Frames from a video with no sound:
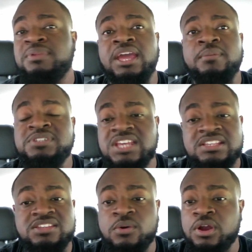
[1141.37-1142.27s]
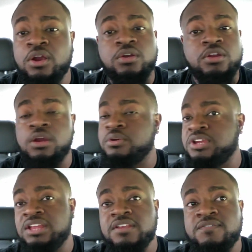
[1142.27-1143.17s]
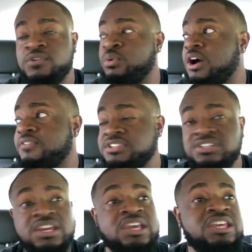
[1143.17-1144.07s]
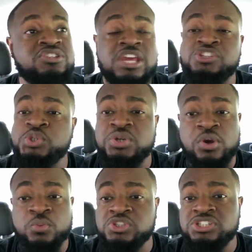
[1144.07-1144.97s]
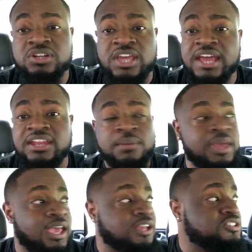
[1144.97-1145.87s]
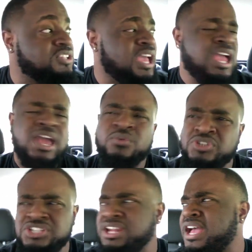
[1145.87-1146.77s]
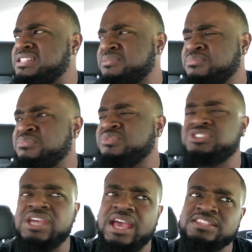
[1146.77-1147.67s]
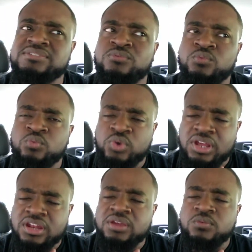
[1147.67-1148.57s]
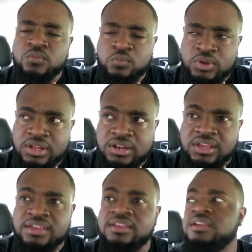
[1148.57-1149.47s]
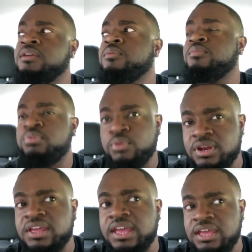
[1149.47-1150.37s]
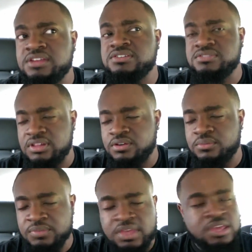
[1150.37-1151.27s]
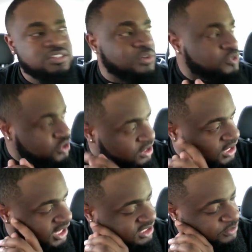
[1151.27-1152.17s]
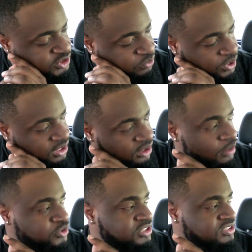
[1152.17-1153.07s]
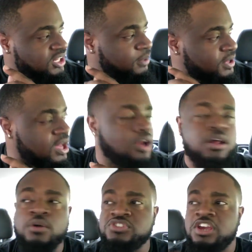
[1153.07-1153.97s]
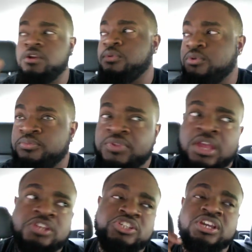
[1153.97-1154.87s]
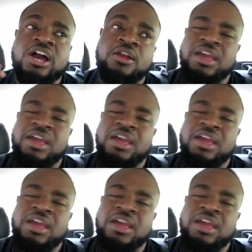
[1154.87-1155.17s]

damn ticks on Kirk dick then flew off his dick, and he they chewing on Rasheeda goddamn edges. Rasheeda got some, she has some really really pretty edges though. So Rasheeda can't sleep. She waking up. She said, "Let me call the hotel room." She called